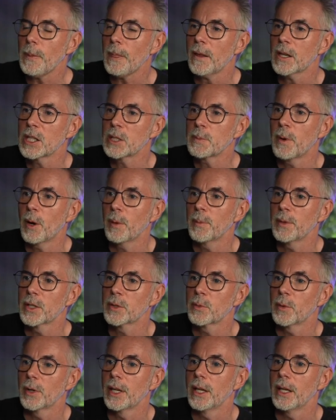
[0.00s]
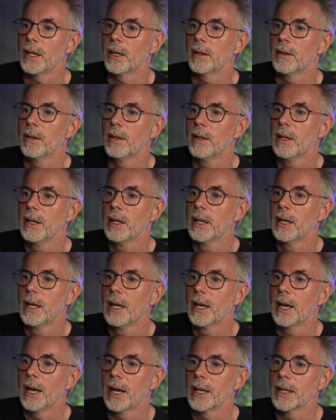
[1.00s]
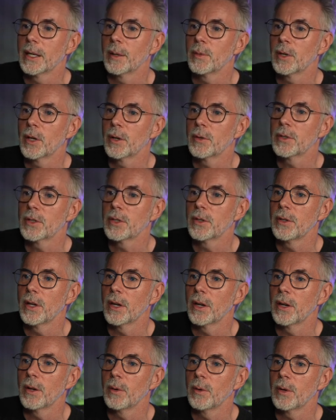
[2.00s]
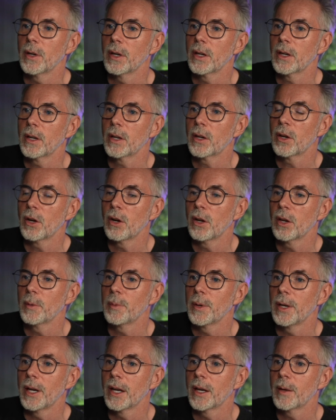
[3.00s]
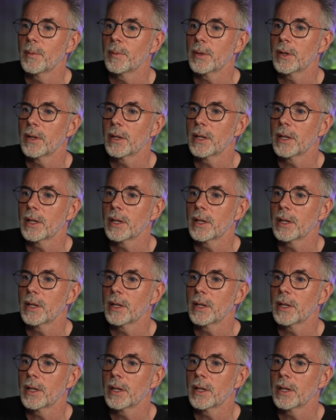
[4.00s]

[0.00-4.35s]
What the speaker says: Let's pop this one here. And I'm going to now call up an app.